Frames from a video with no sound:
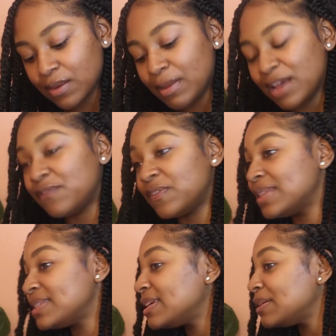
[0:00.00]
my
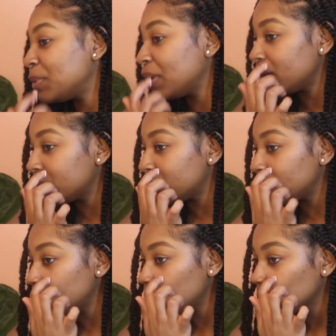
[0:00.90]
Fenty
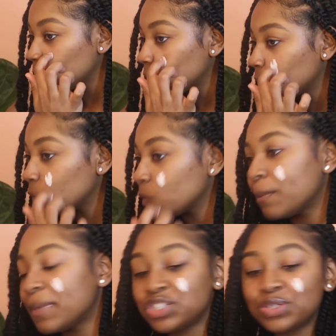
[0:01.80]
primer,
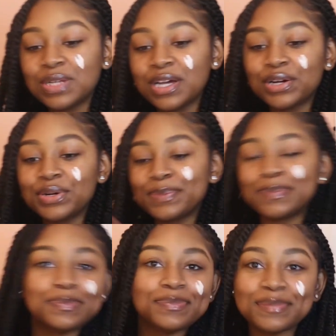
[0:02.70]
but you know,
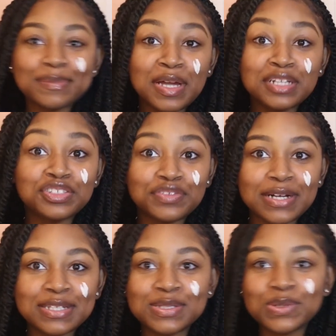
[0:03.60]

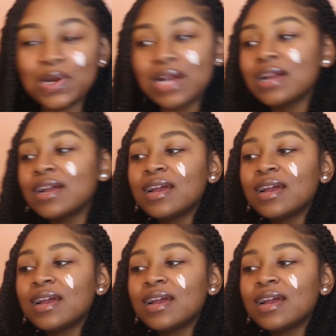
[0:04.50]
Drugstore.